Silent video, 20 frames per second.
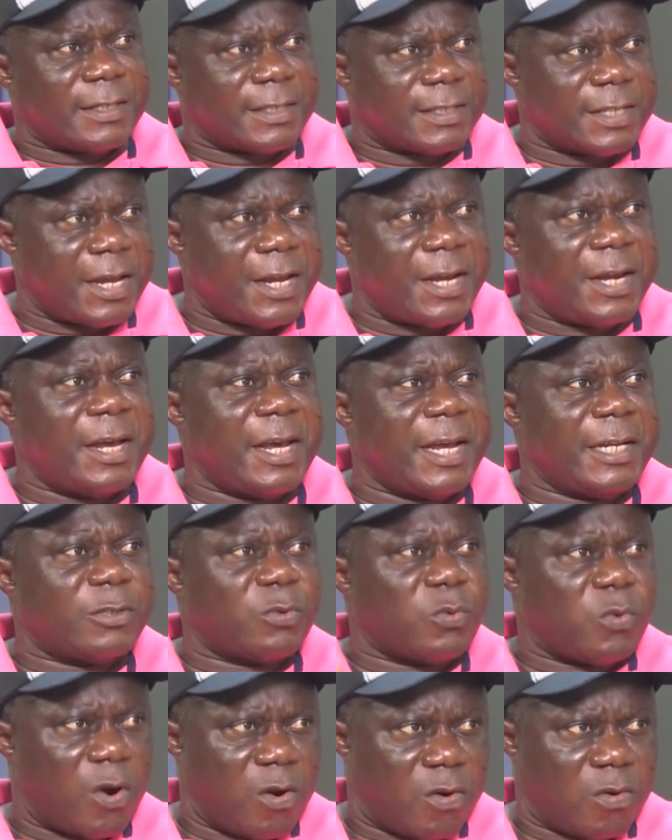are saying
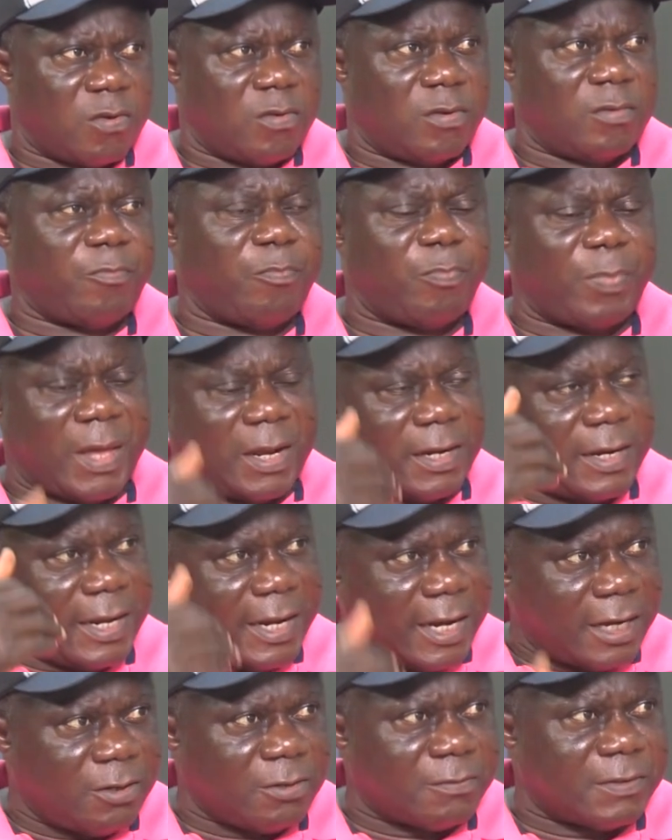is wrong, at
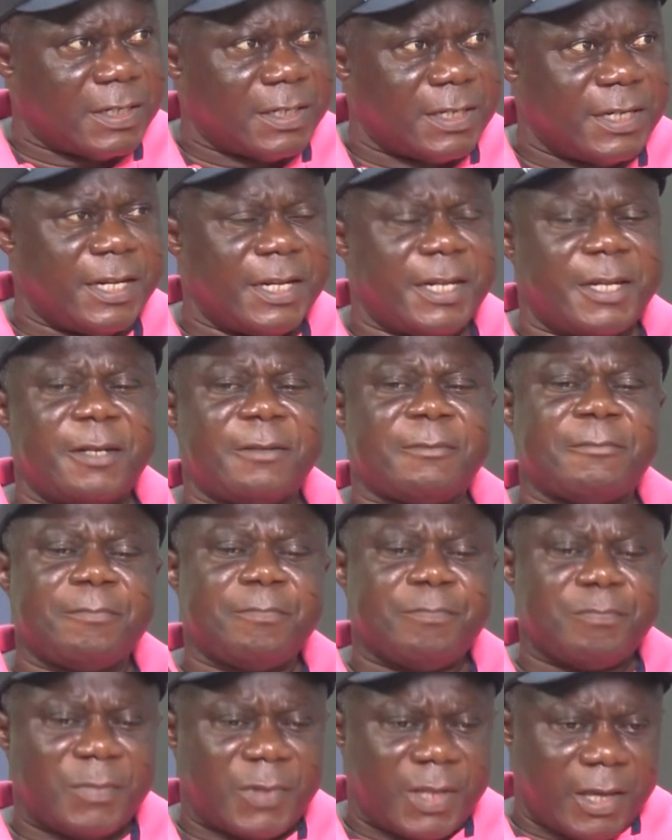the end of the day,
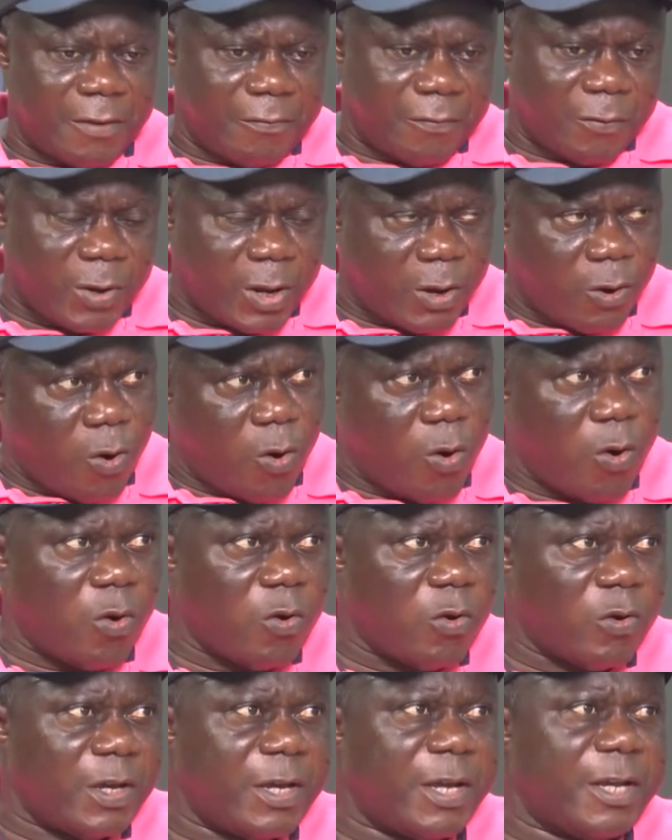if we
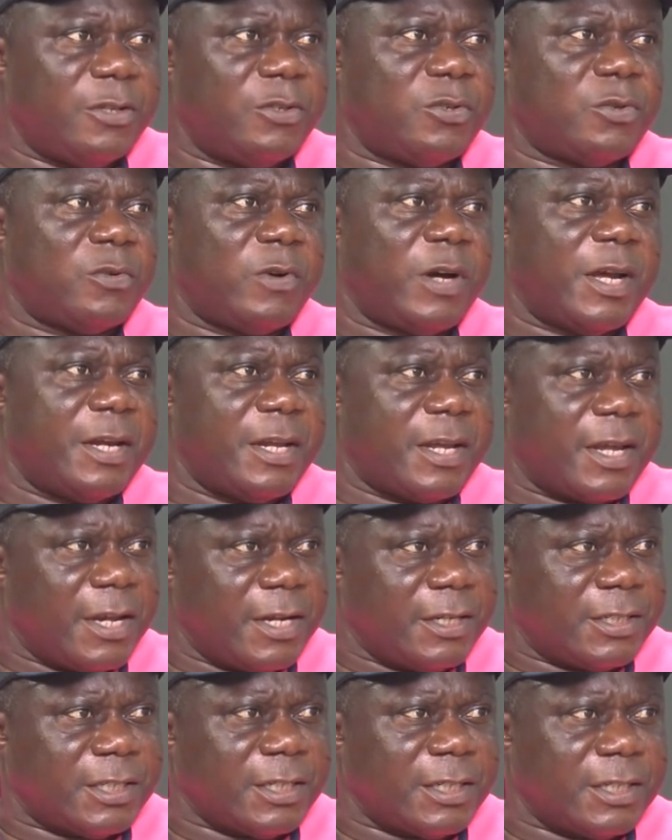go into
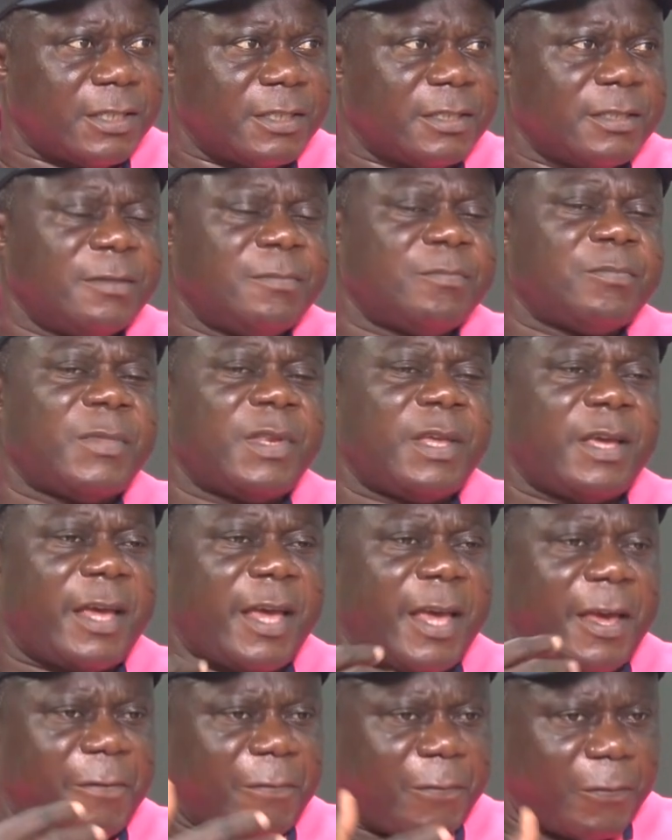education,
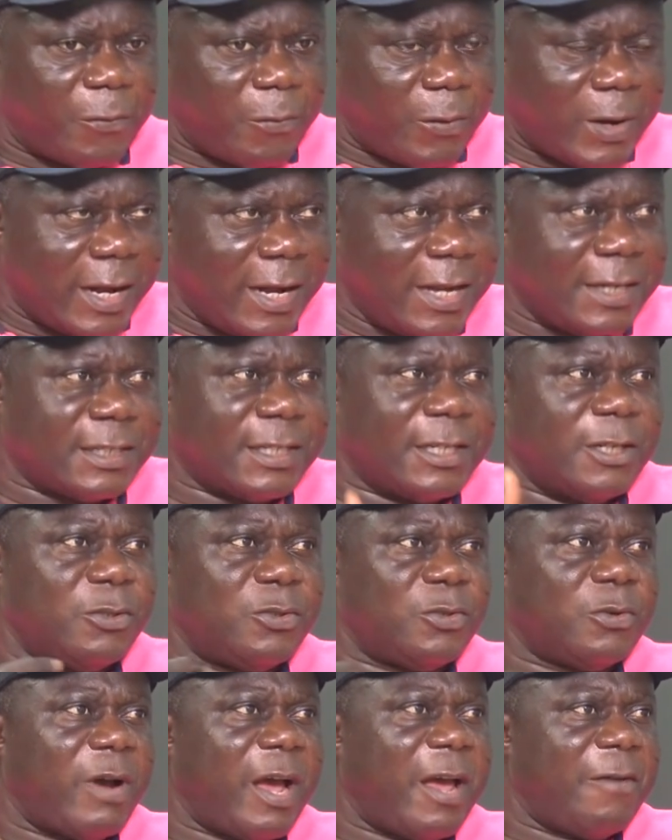if we
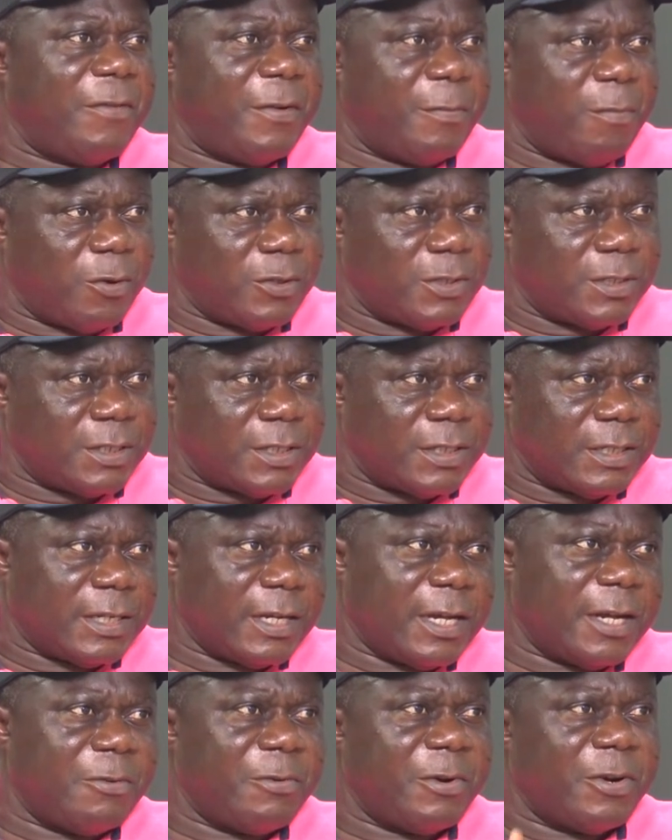listen to everybody
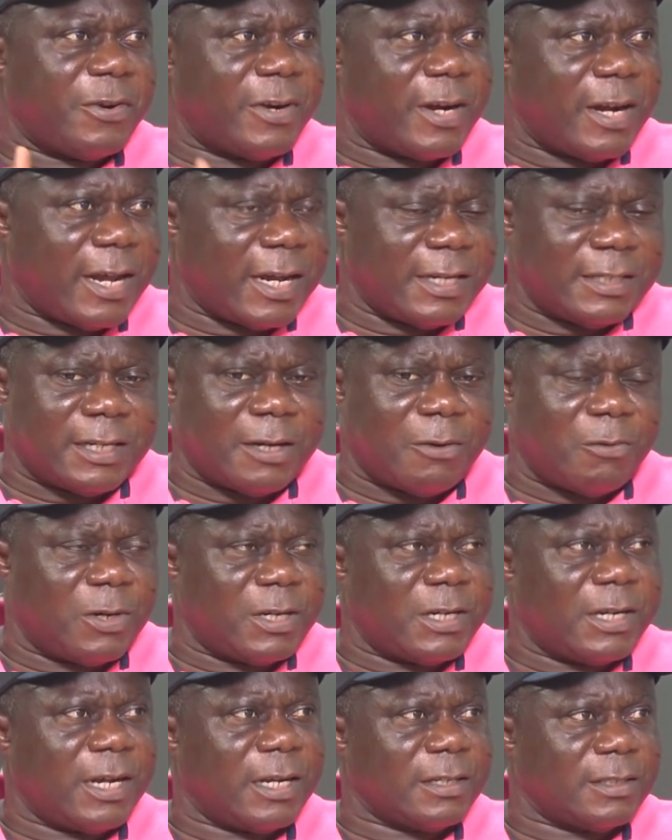and we realize that
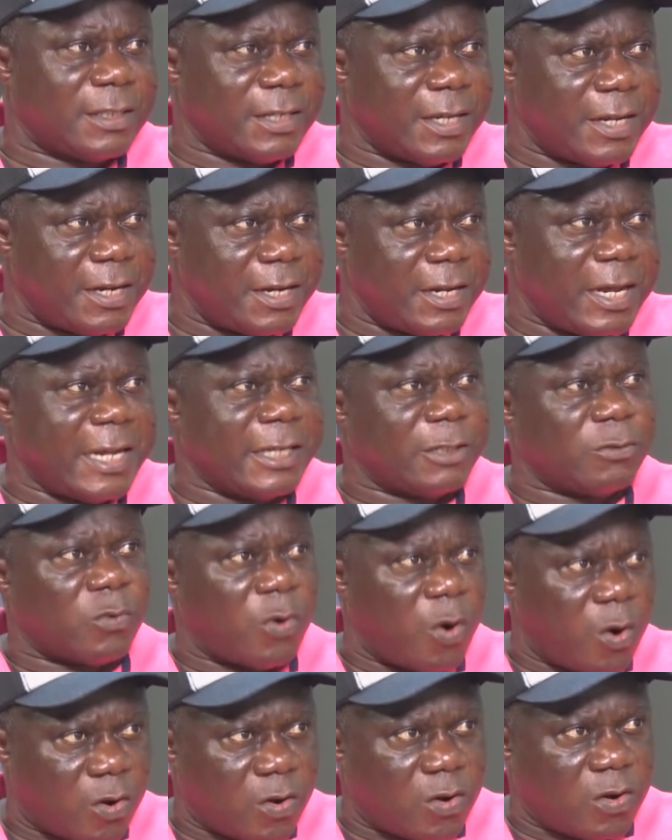what they are saying is
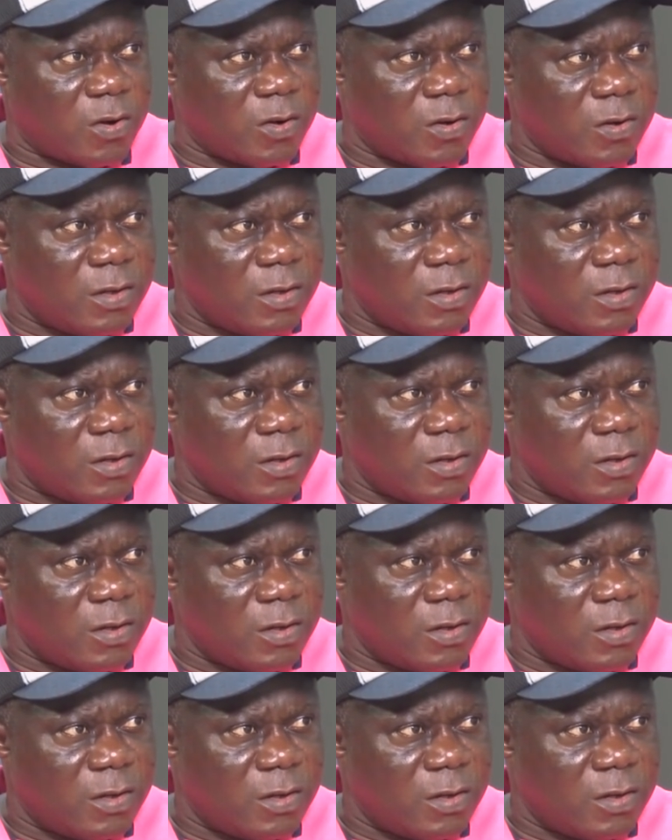wrong,